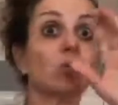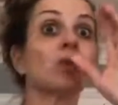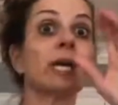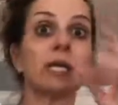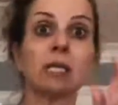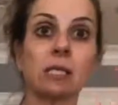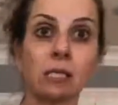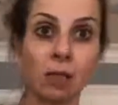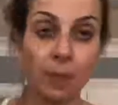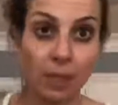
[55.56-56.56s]
drink. This is
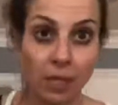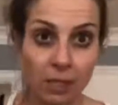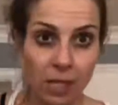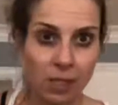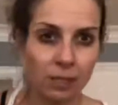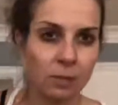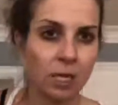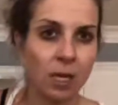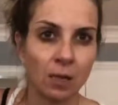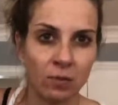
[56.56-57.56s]
something that takes some
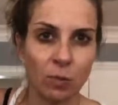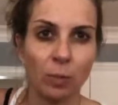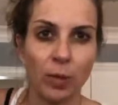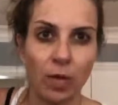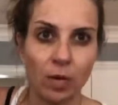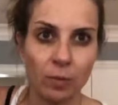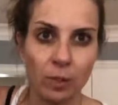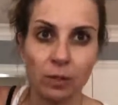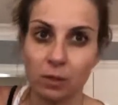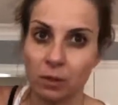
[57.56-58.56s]
time to prepare
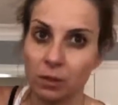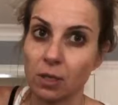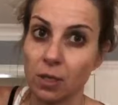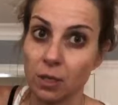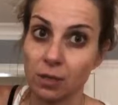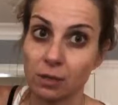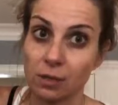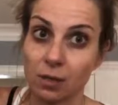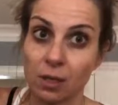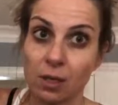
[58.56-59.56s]
because good
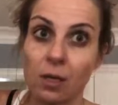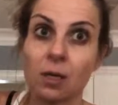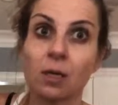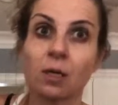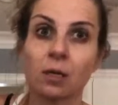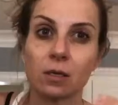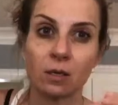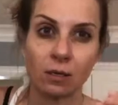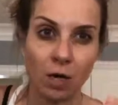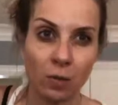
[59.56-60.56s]
things
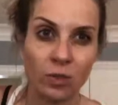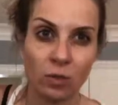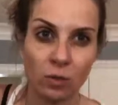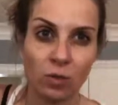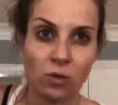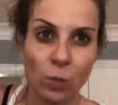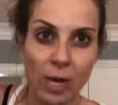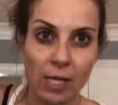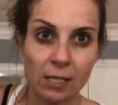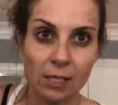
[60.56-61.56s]
come to those who
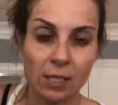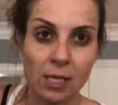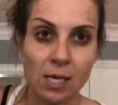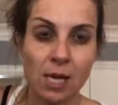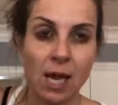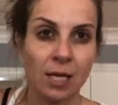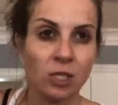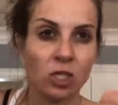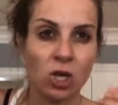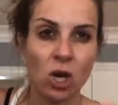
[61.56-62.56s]
wait.
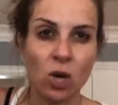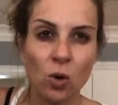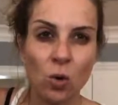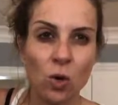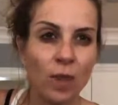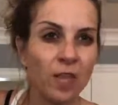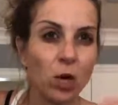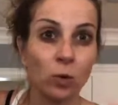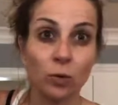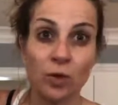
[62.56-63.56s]
And you know, the
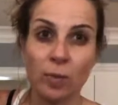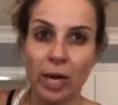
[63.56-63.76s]
older the